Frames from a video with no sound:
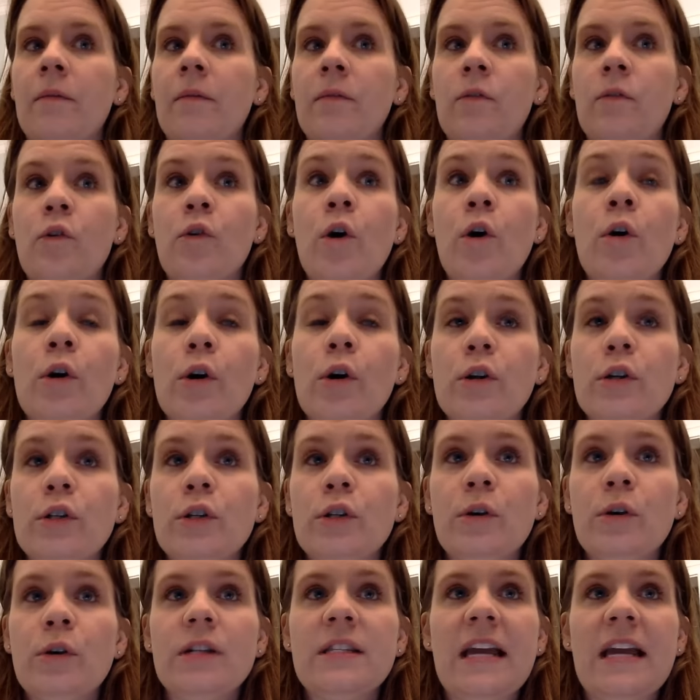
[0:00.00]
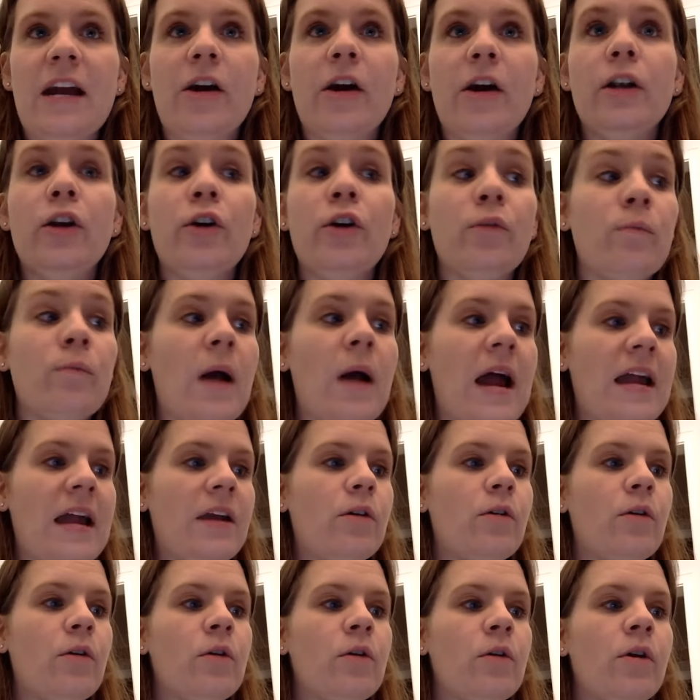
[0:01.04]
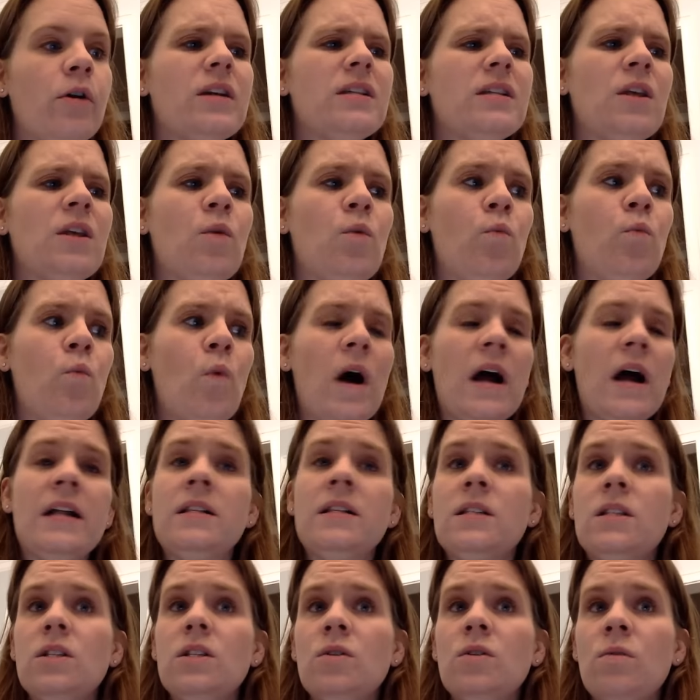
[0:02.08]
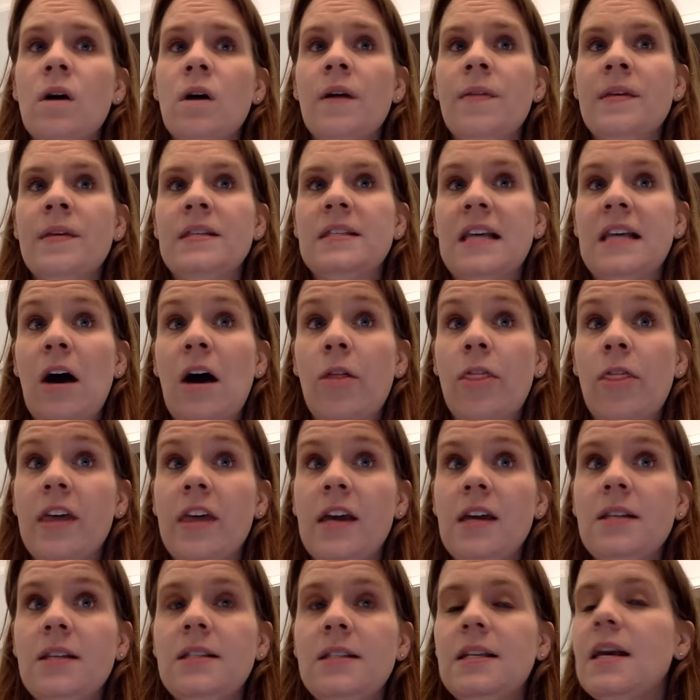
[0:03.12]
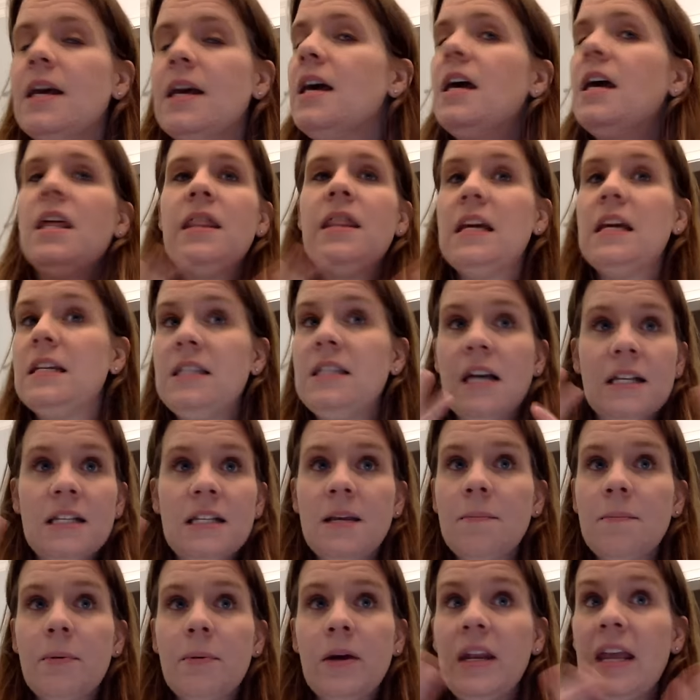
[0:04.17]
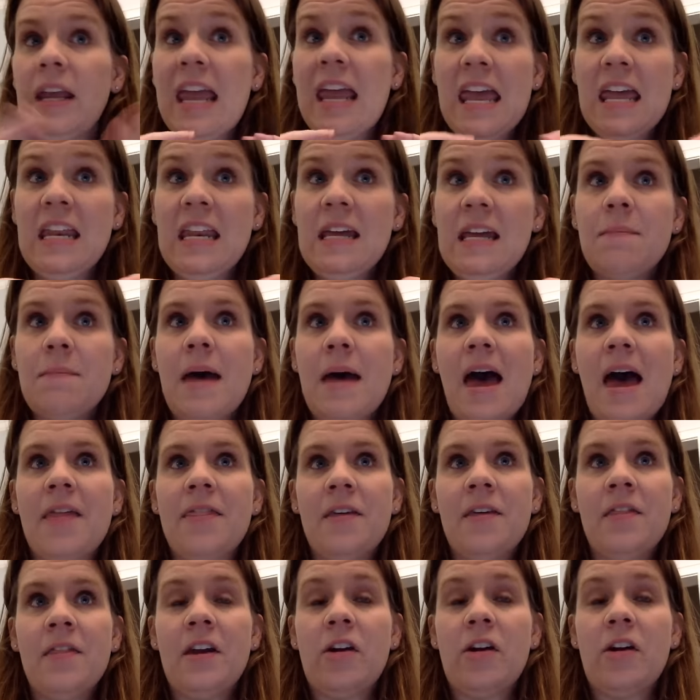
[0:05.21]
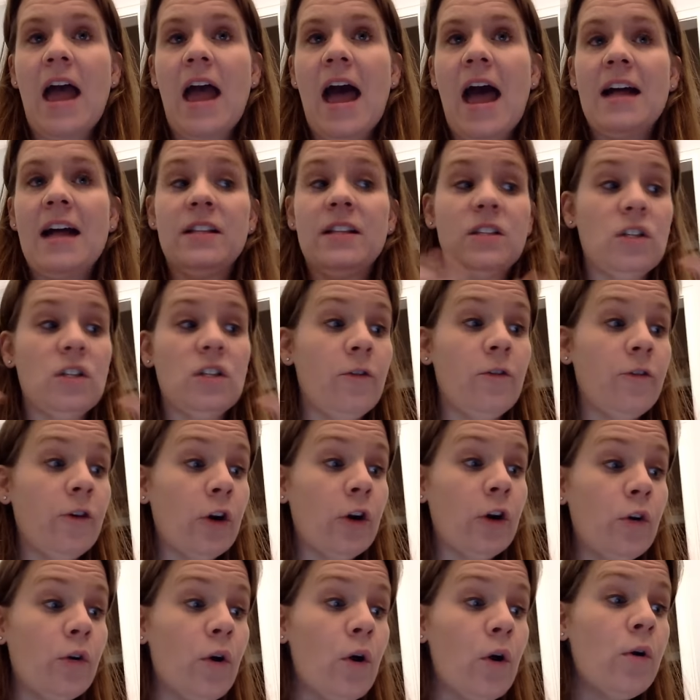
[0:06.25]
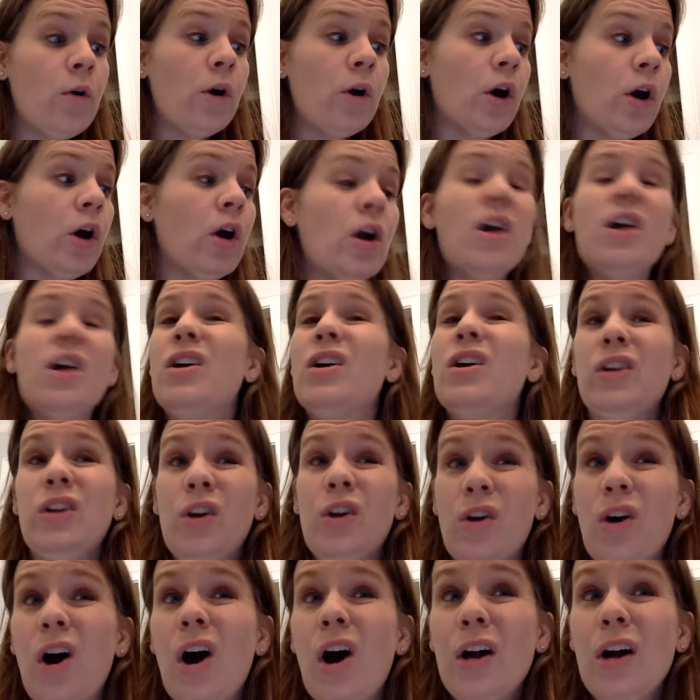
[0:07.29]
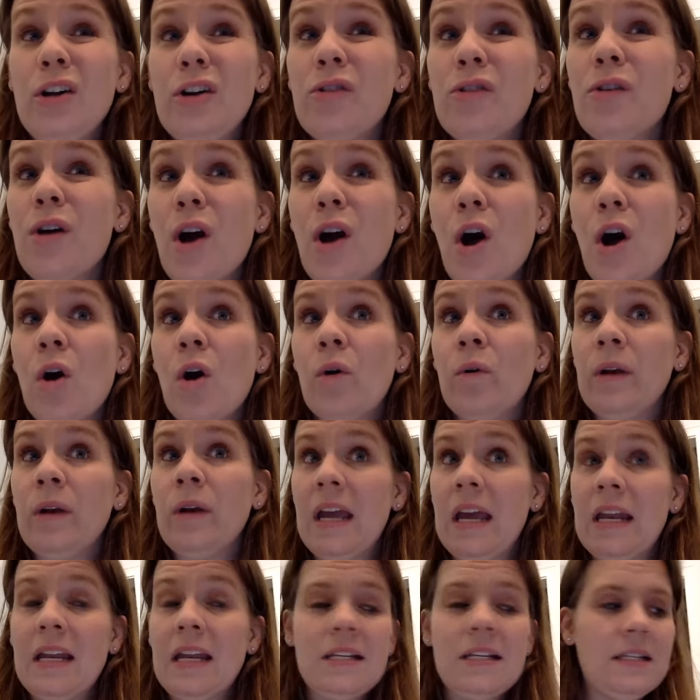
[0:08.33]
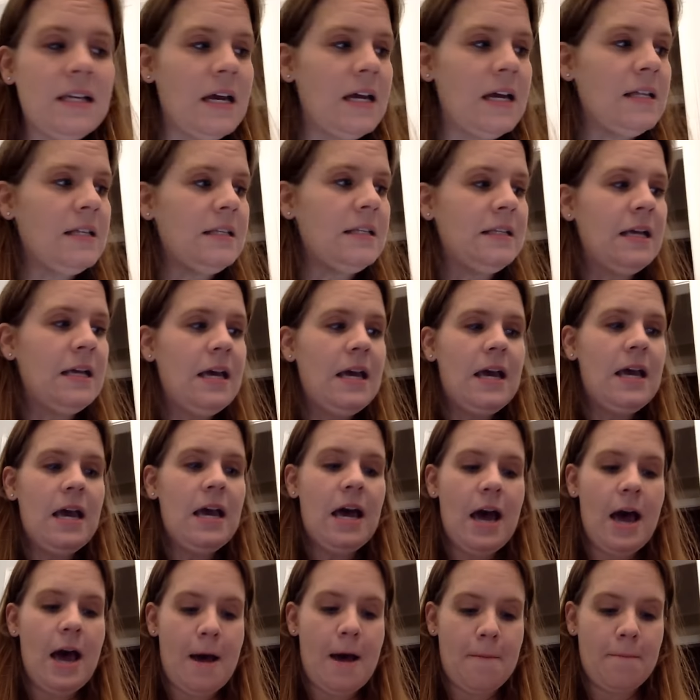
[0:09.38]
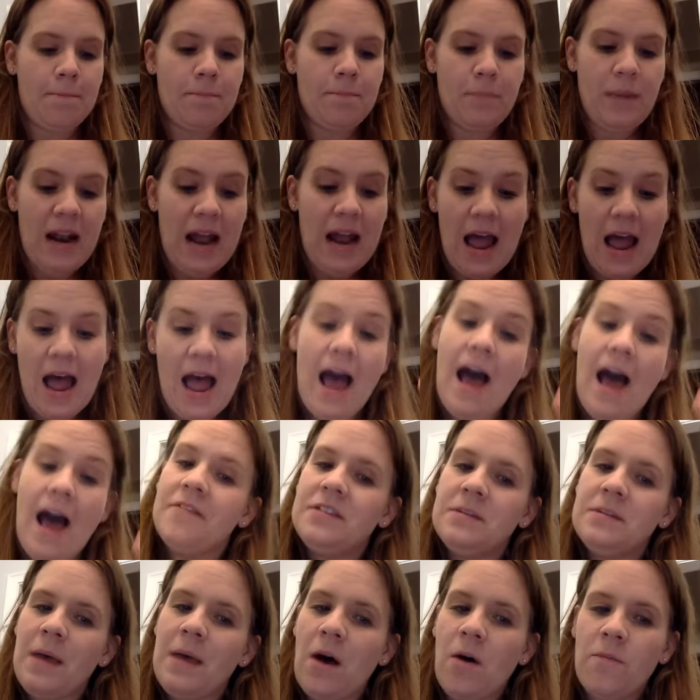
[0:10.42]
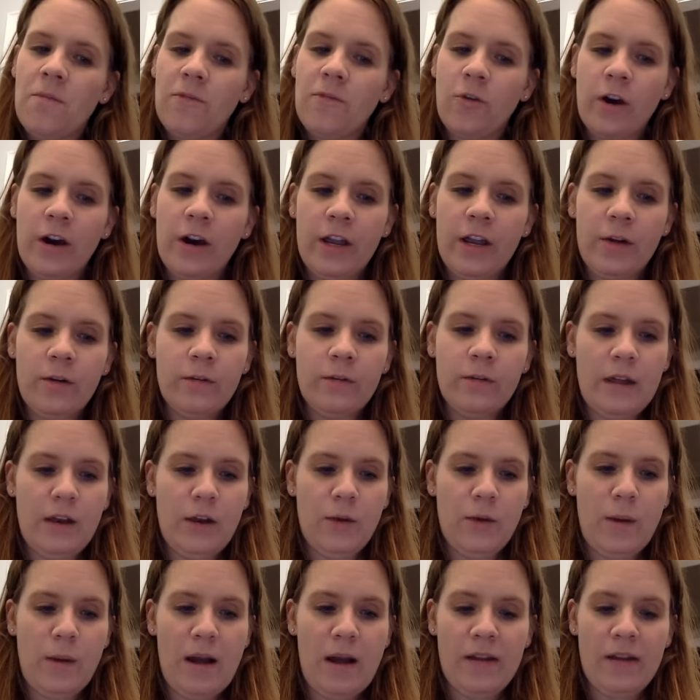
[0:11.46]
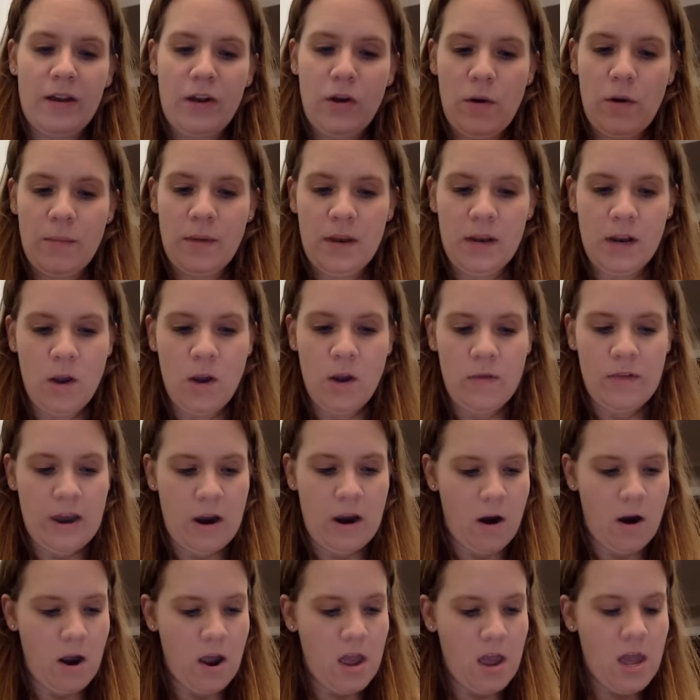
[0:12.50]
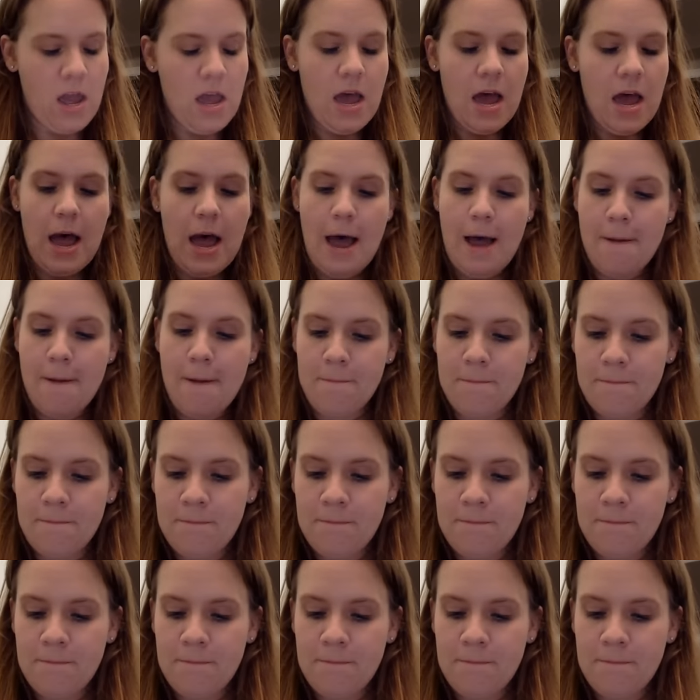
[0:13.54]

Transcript: Kroger stores, Aaron, you're right. Kroger is the one store in the Southeast that doesn't put any math in their ad. So for Kroger, you're on your own in a sense, um, but I have some help for you, and you probably know I'm going to go there. Um,